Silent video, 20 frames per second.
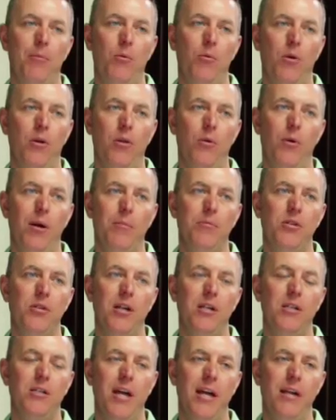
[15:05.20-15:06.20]
one of the
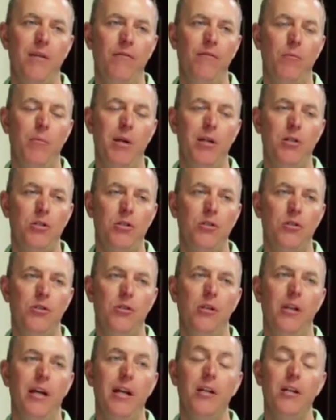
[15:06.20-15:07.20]
websites, that information is
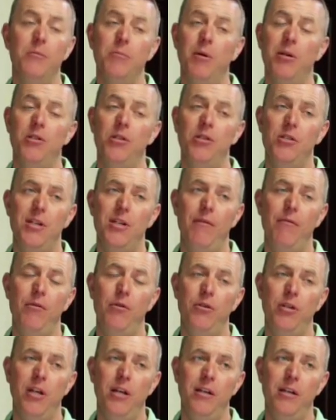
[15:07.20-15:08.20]
delayed as much as 7 or
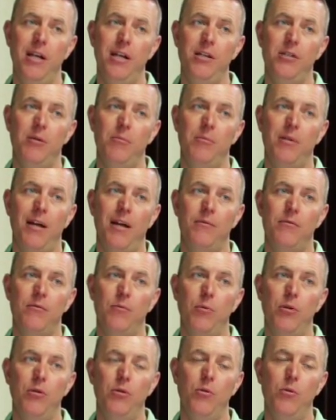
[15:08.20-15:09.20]
10 days sometimes from
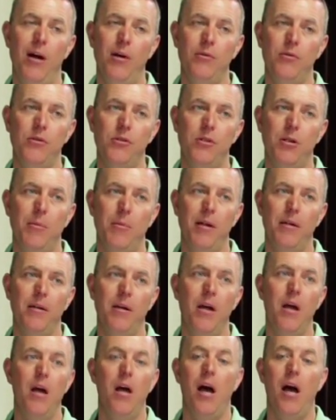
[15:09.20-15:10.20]
when new houses come on.
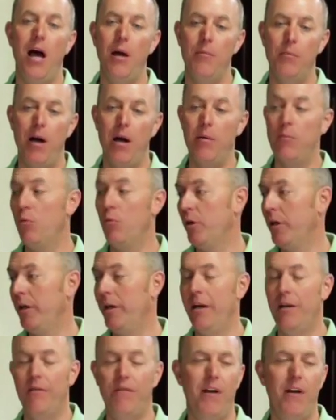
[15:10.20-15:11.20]
I'm working
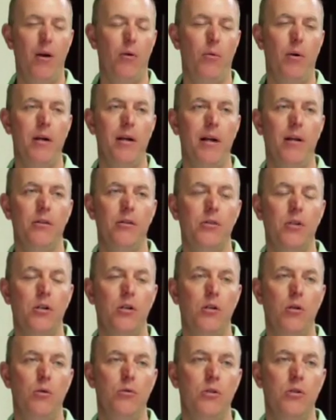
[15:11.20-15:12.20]
on a file right now that's going to
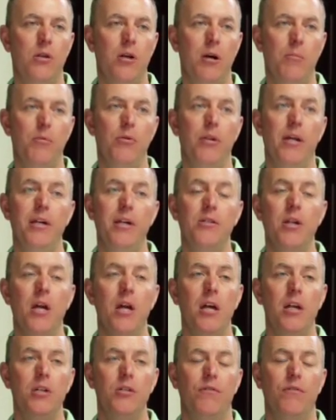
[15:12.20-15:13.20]
close in a couple days.
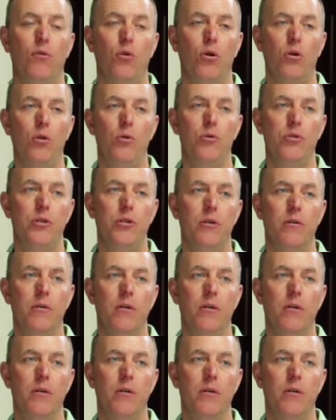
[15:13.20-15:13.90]
It's a foreclosure.